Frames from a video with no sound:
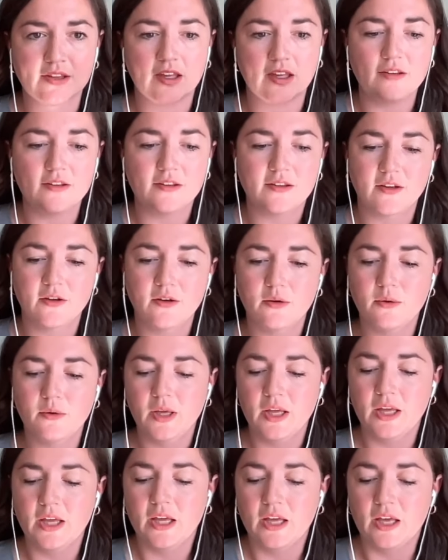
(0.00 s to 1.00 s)
And so
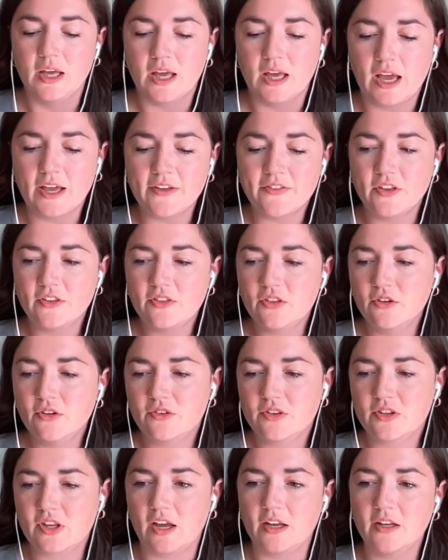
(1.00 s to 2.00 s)
I think there's
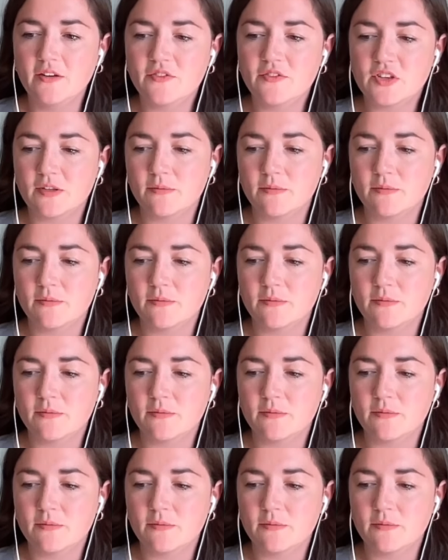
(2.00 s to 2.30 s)
kind of some